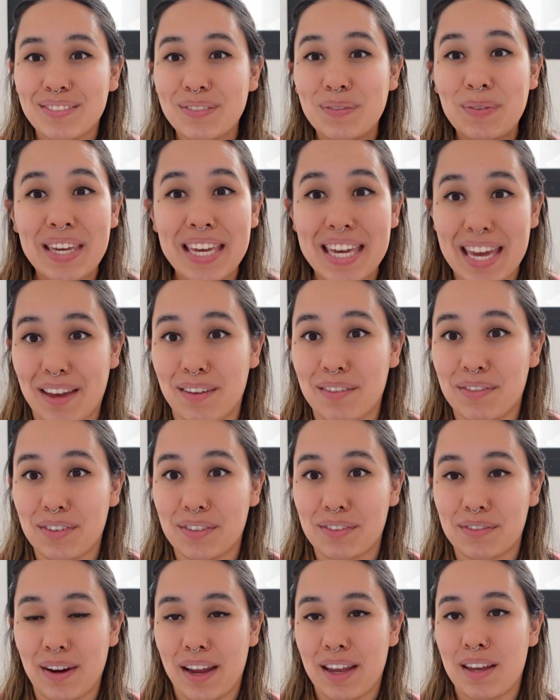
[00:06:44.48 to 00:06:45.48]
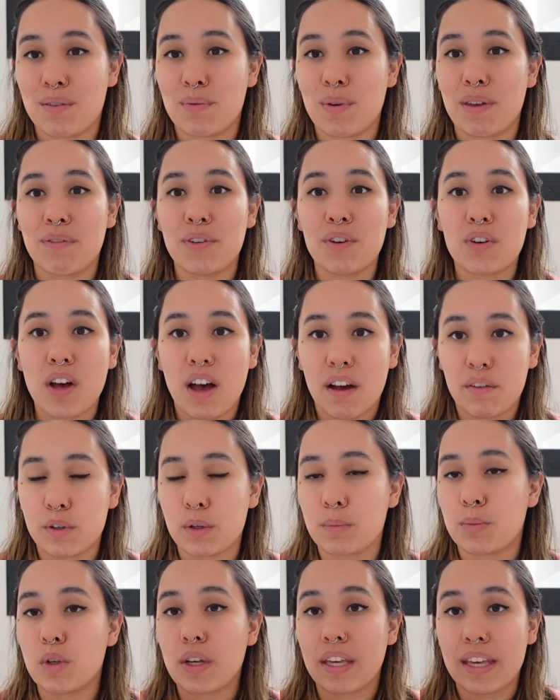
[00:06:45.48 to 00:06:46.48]
we give, right? We feel
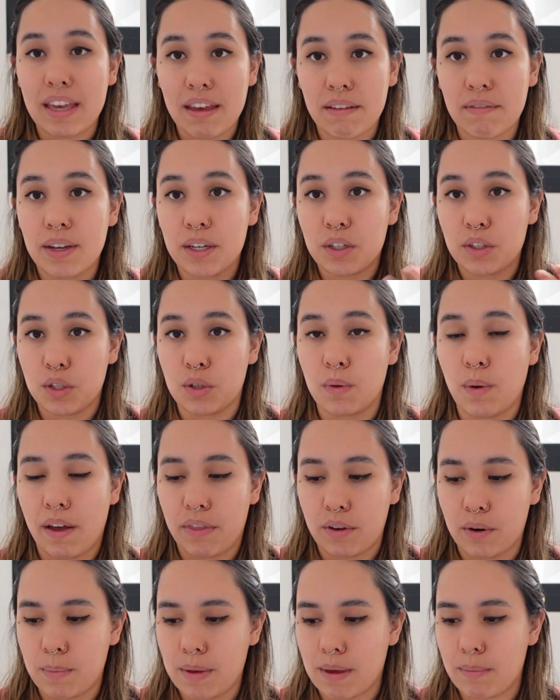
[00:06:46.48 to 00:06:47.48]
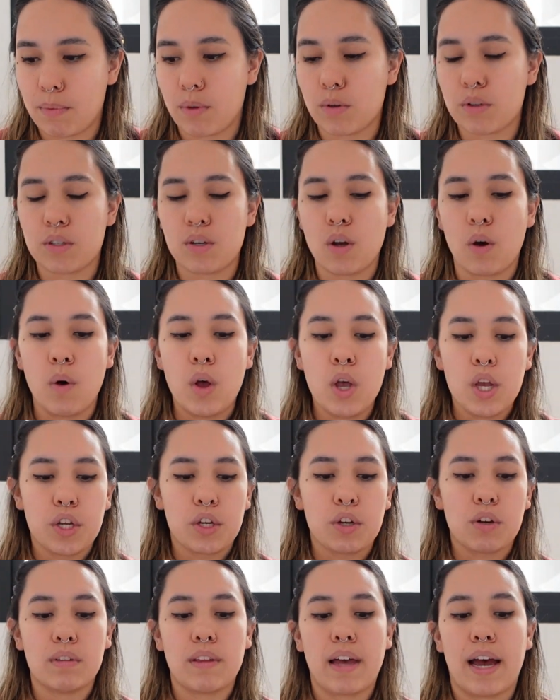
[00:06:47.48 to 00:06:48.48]
comfortable giving to other people. So
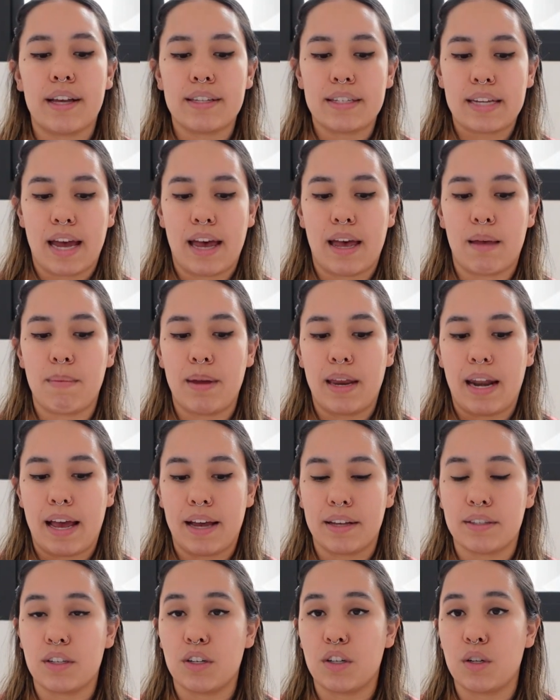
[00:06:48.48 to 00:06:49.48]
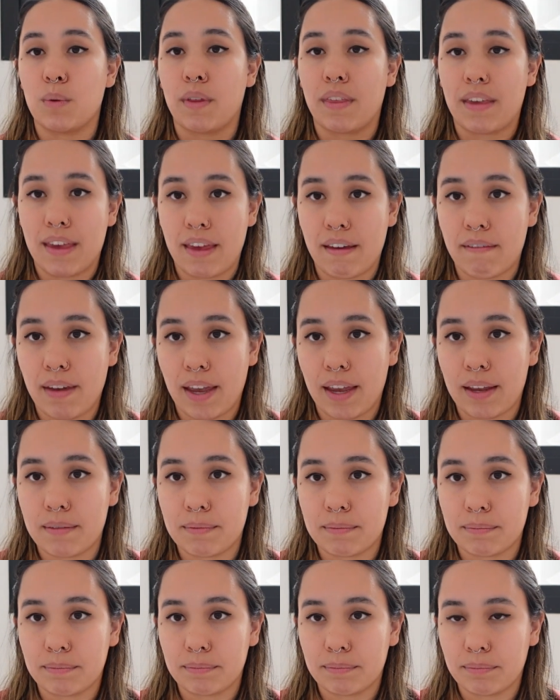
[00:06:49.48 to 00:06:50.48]
your last habit has to do with giving.
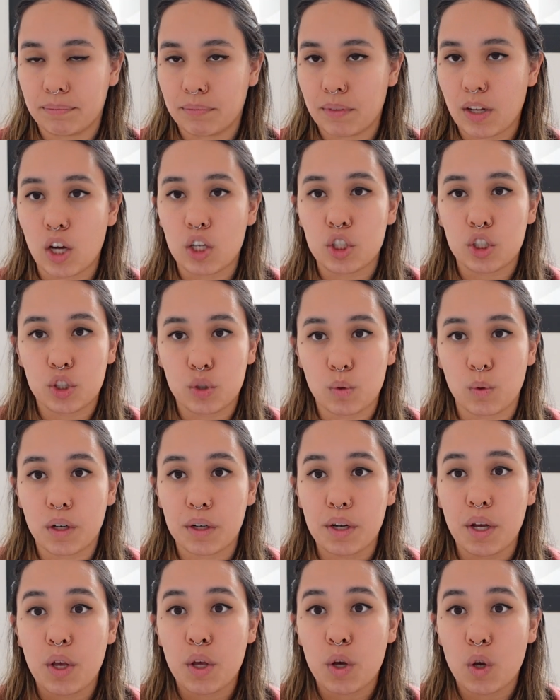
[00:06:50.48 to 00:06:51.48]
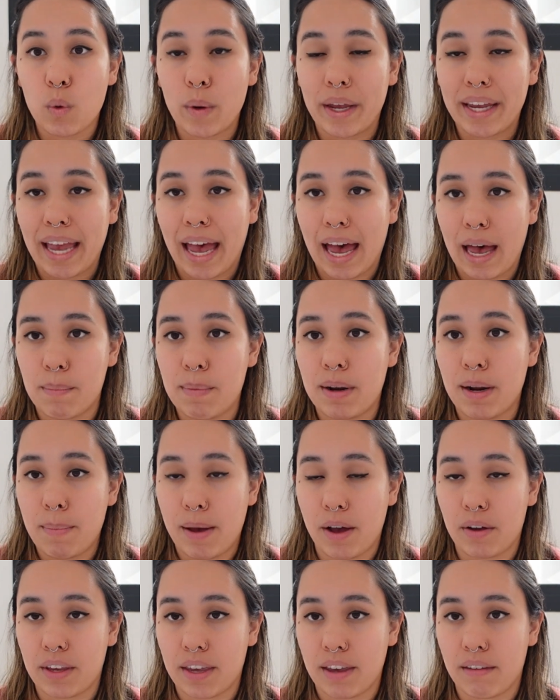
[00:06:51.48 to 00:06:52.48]
A short, quick habit
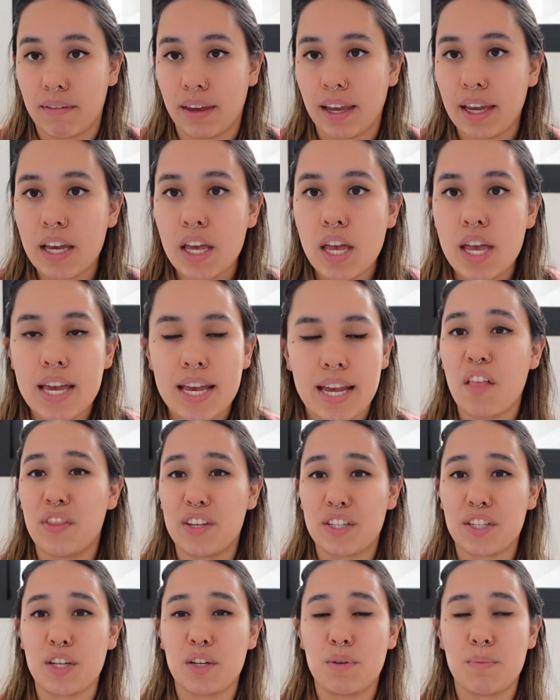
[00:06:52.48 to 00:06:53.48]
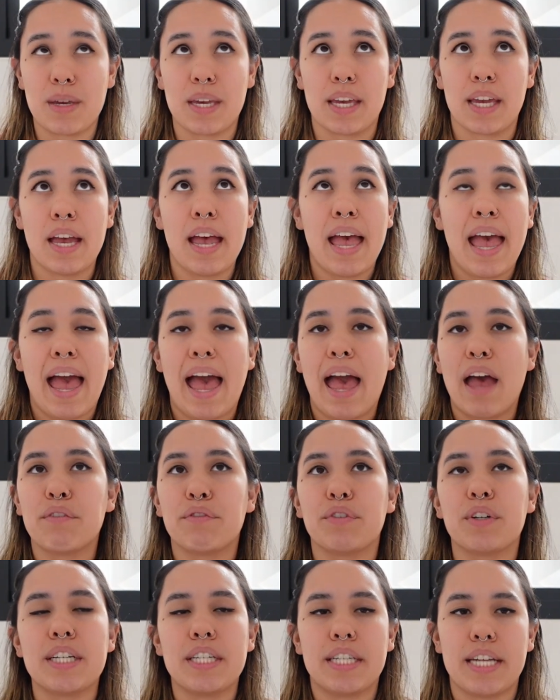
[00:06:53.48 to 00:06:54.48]
about giving. This could be
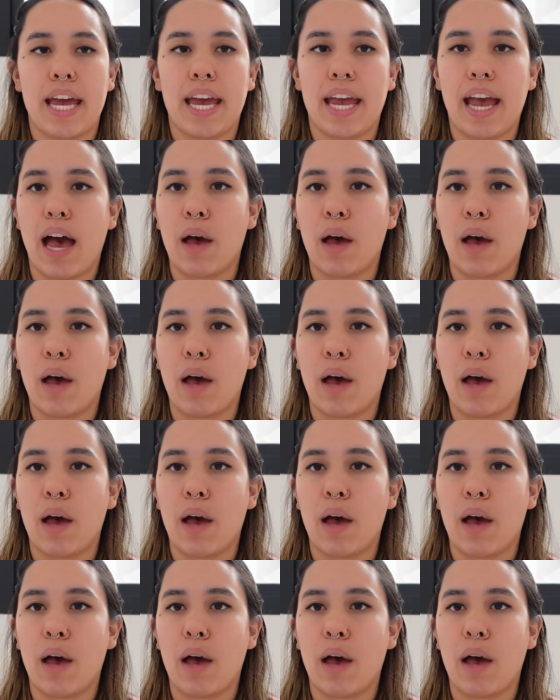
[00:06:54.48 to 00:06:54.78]
every day